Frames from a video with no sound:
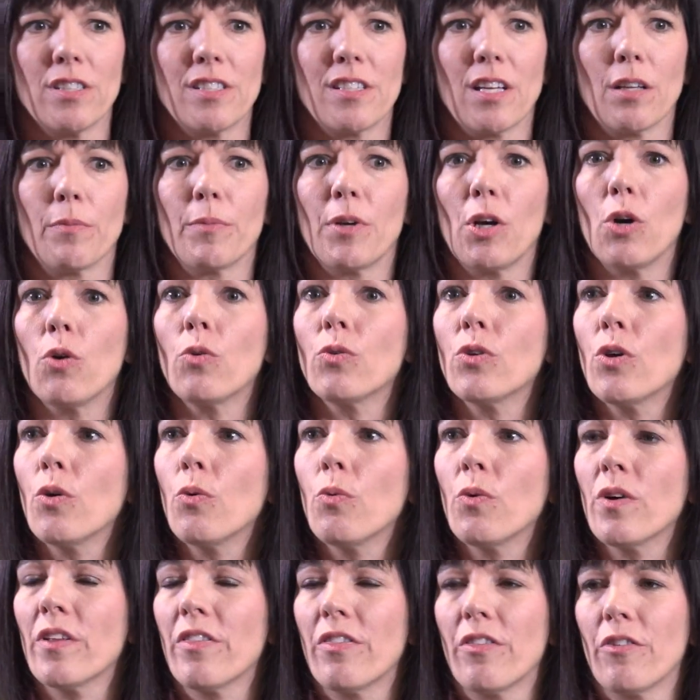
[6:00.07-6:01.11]
is telling me, oh no,
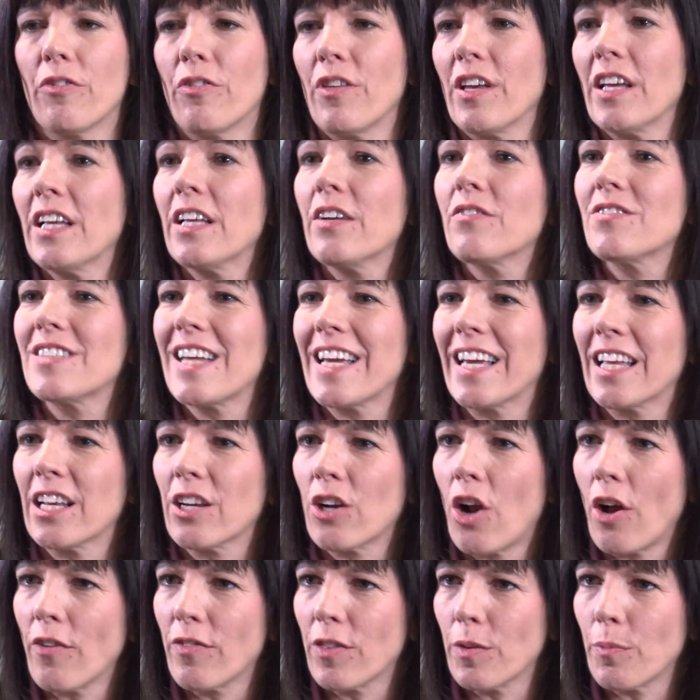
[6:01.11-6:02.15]
what, they're thinking of taking
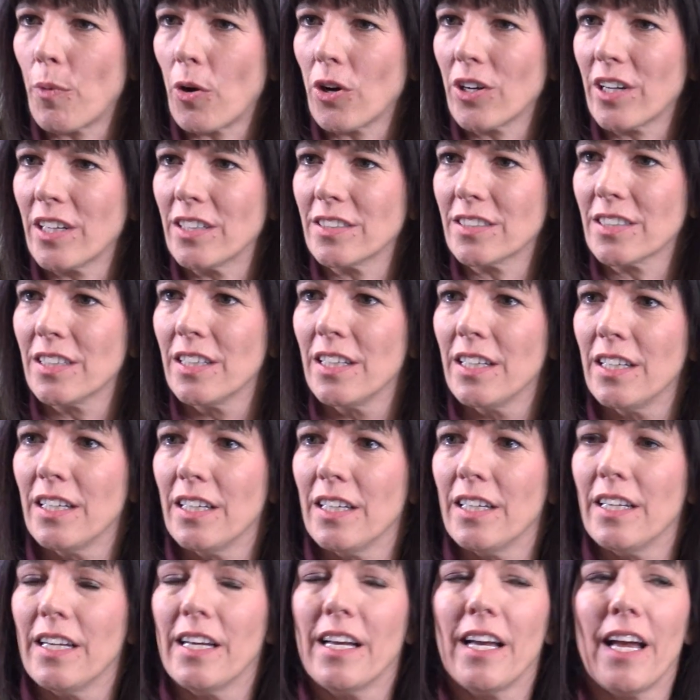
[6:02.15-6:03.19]
it off the market.
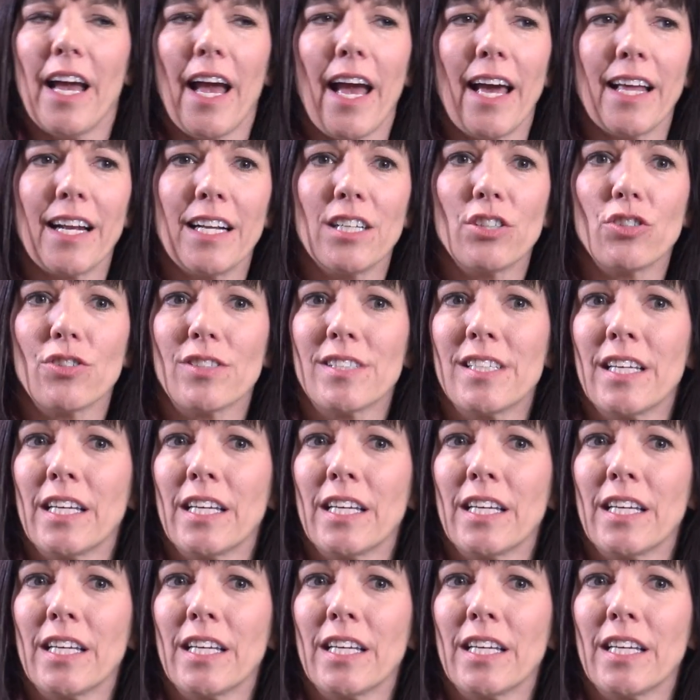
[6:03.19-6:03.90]
And I just